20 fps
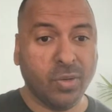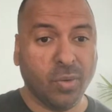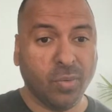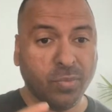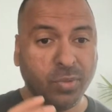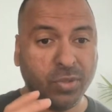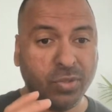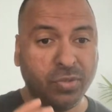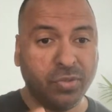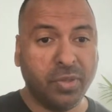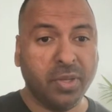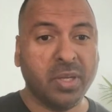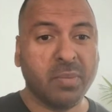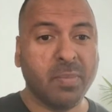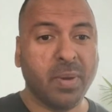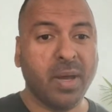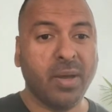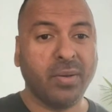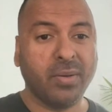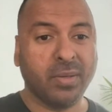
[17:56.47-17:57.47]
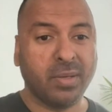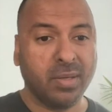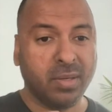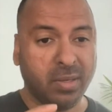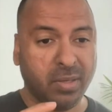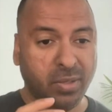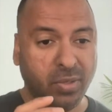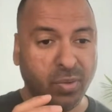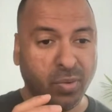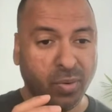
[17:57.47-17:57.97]
just think about
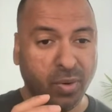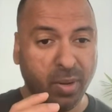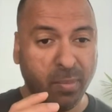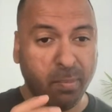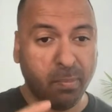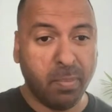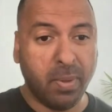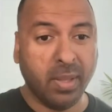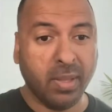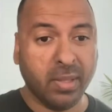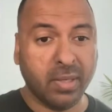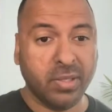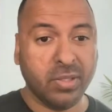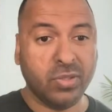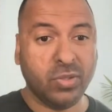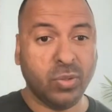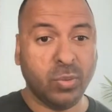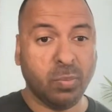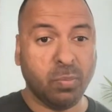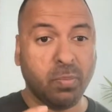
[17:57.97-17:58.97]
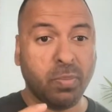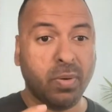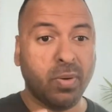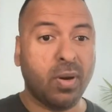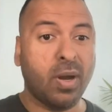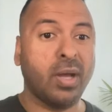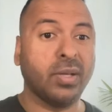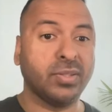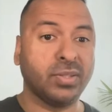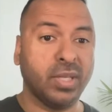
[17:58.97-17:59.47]
your ability to
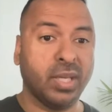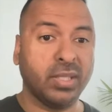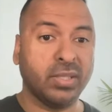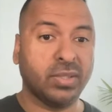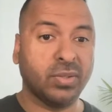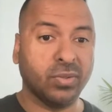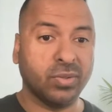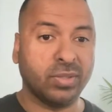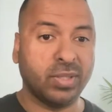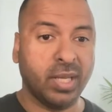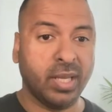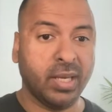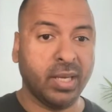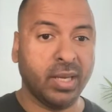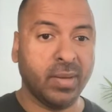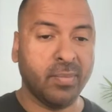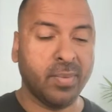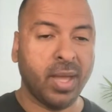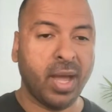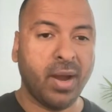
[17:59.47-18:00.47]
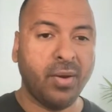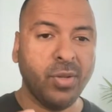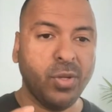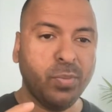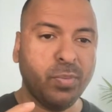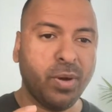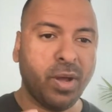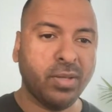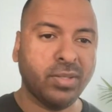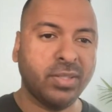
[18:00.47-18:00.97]
process those data. How do you
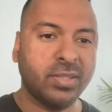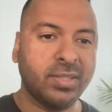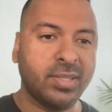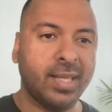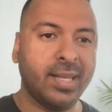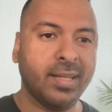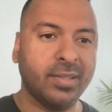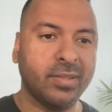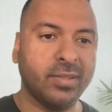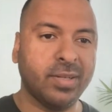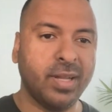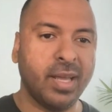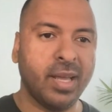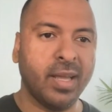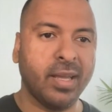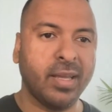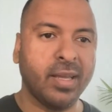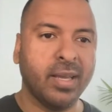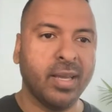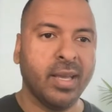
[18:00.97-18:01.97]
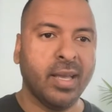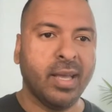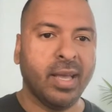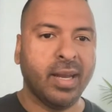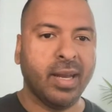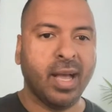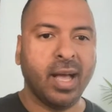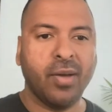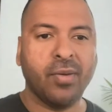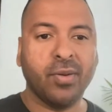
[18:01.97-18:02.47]
process data today,
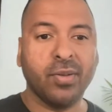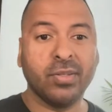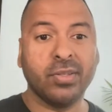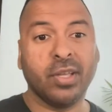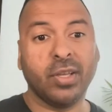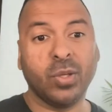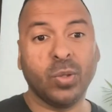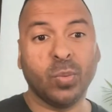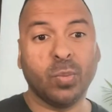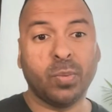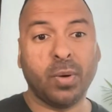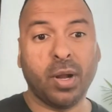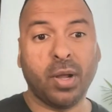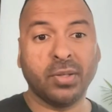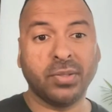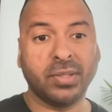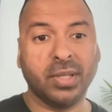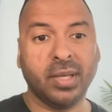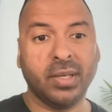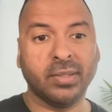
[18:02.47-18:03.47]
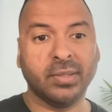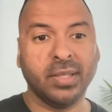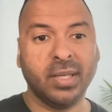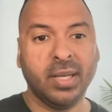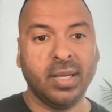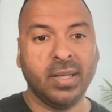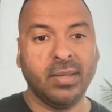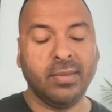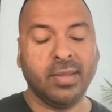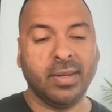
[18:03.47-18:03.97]
and how it is that you'll process
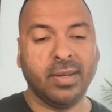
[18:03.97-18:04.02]
the